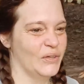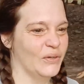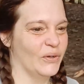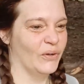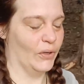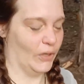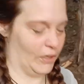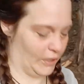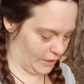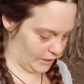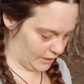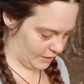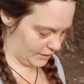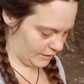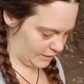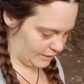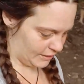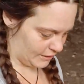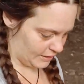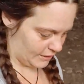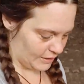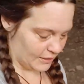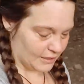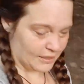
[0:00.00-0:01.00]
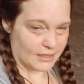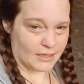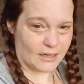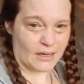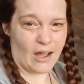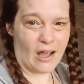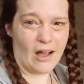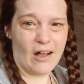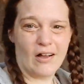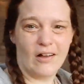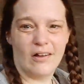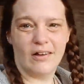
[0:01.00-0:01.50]
Or
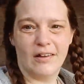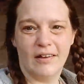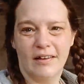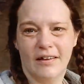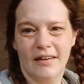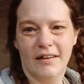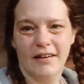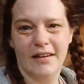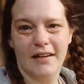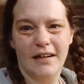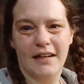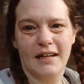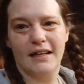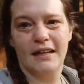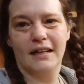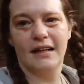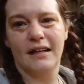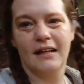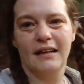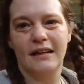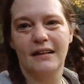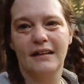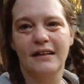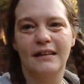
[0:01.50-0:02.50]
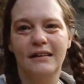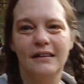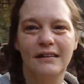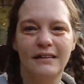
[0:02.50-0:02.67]
all good in the